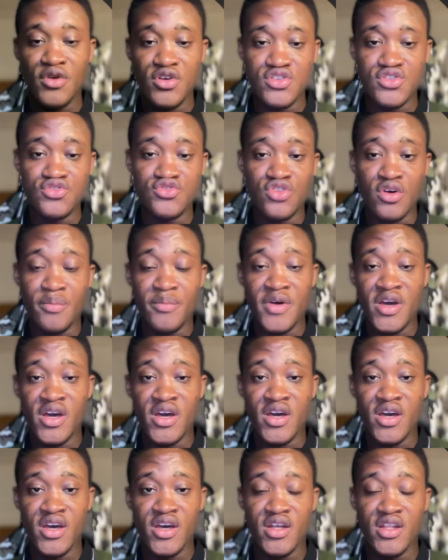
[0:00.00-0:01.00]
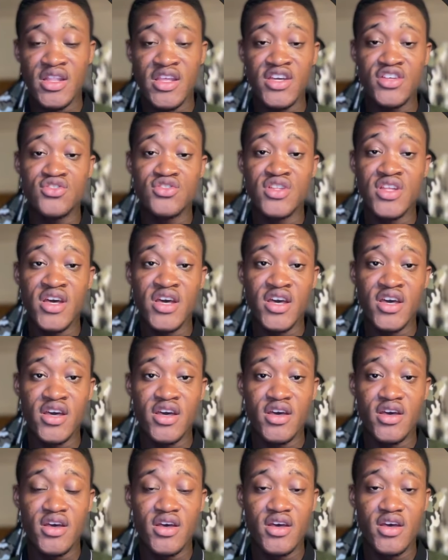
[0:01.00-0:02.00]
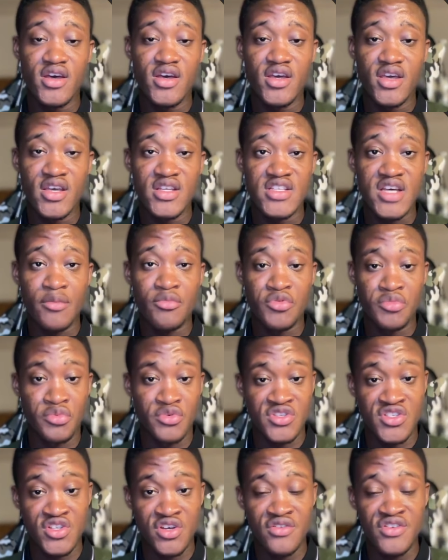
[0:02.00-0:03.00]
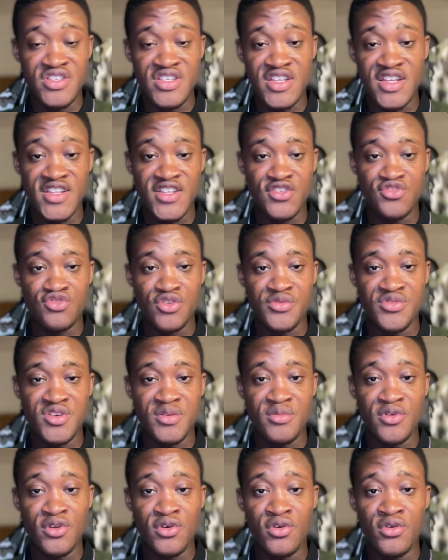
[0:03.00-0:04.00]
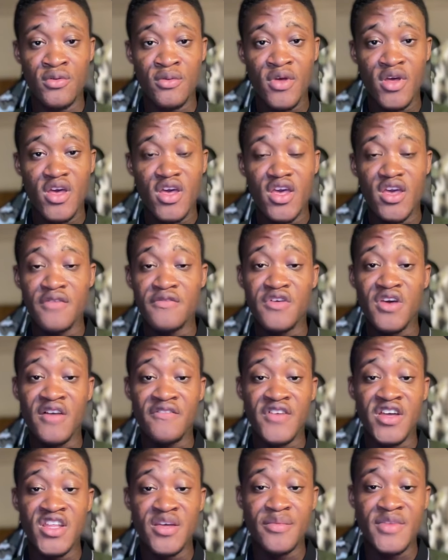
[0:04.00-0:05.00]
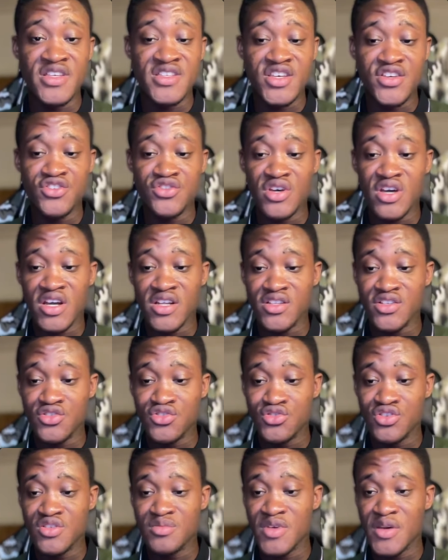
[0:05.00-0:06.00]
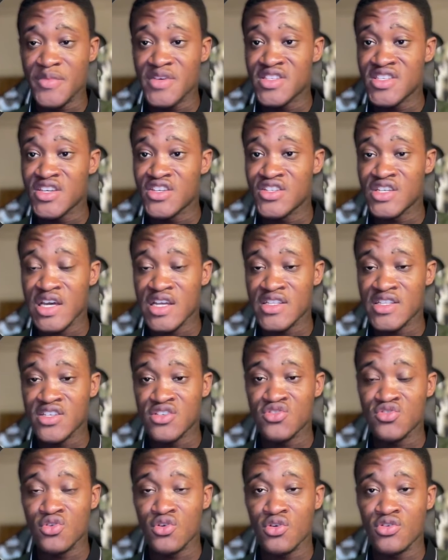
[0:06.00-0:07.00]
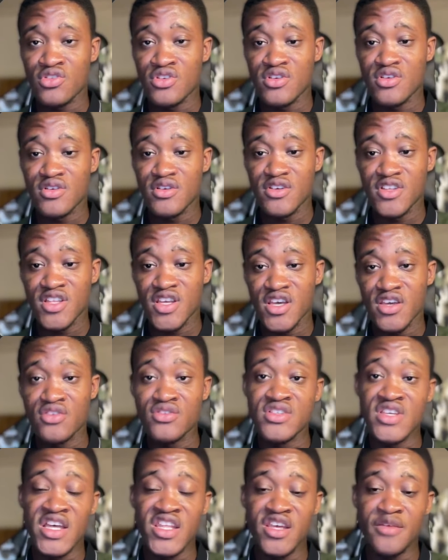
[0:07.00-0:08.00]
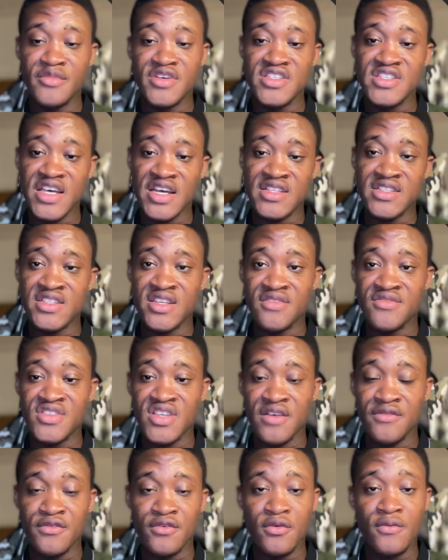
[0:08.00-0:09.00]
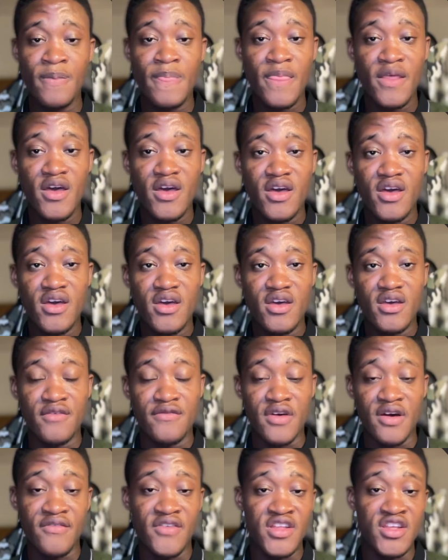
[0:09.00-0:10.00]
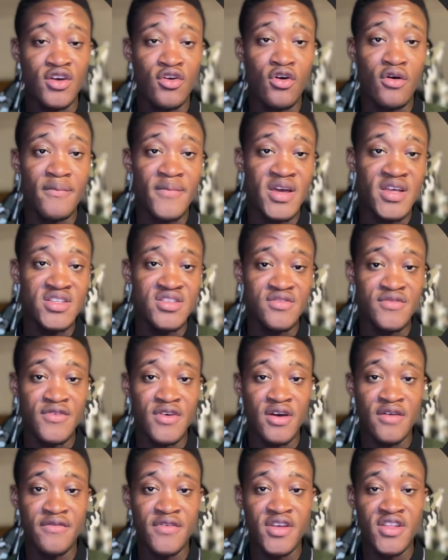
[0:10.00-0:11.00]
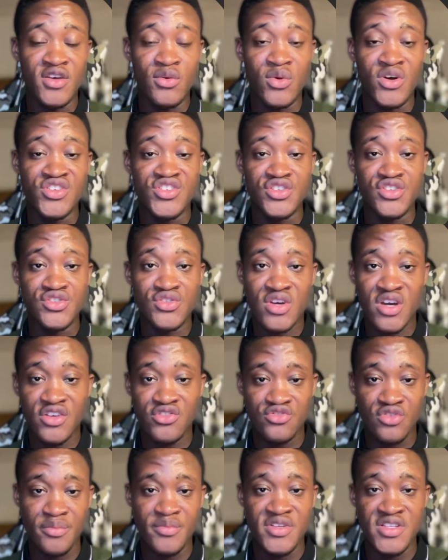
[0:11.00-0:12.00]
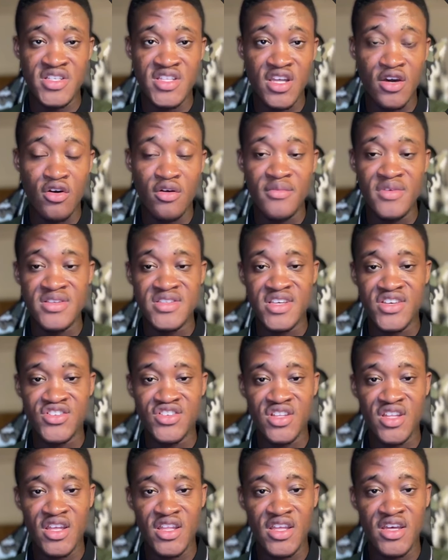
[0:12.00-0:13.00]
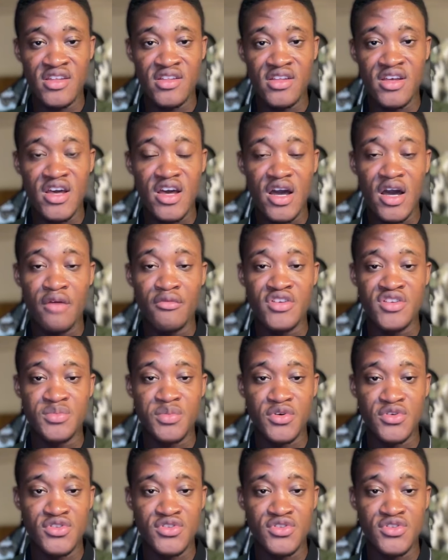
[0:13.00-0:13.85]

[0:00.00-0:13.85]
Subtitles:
to drop a link to the GitHub repositories in the description below. If you have any message, you can shoot me a message at Discord. The username is @devsafo. If you have any comments, if you have any questions, you can drop it in the comment section, and then I'll respond